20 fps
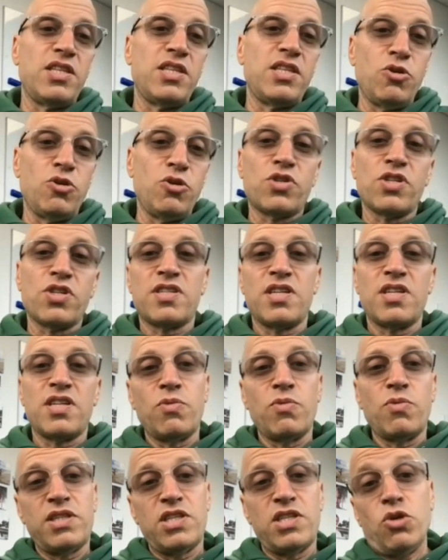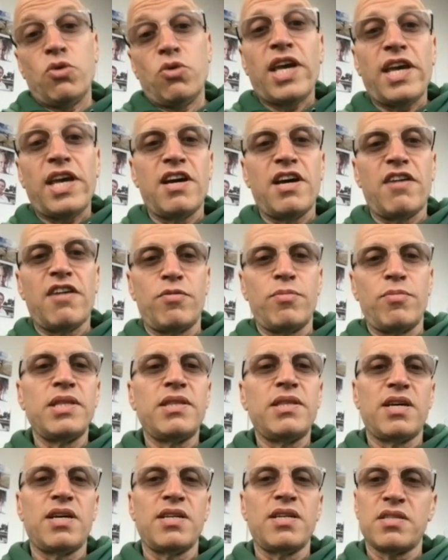uses and what the UK
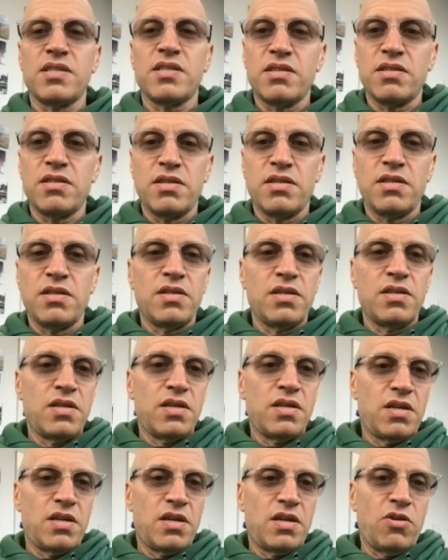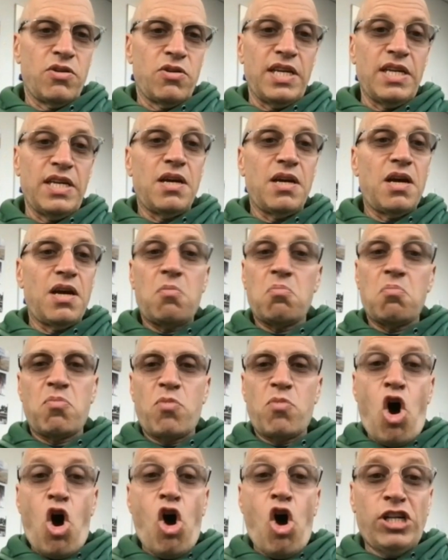government does. Okay.
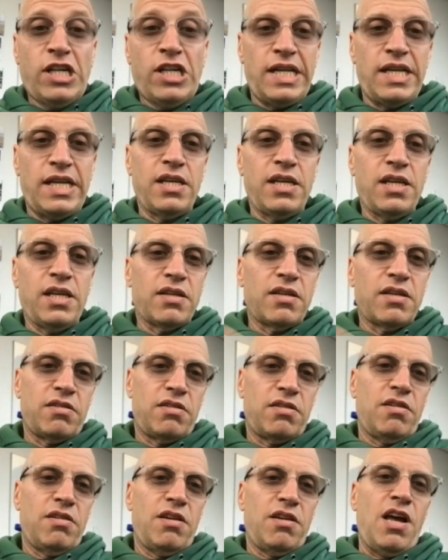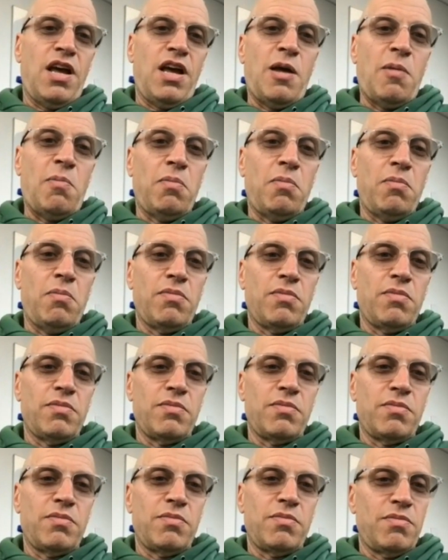Oddly,
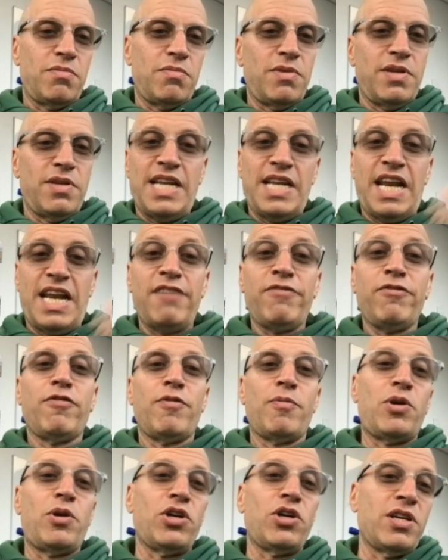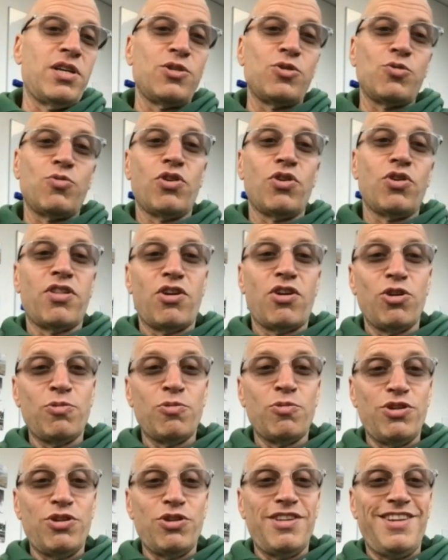the life of American is worth a
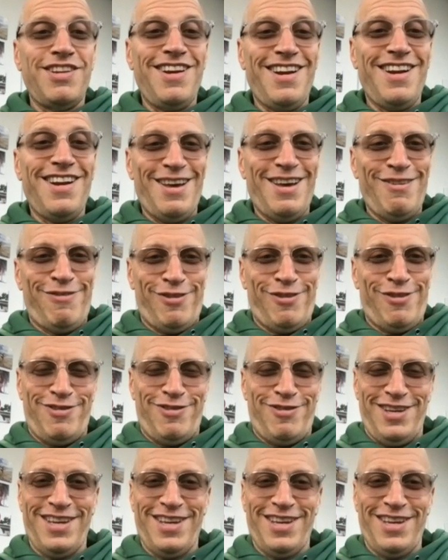lot more than the life of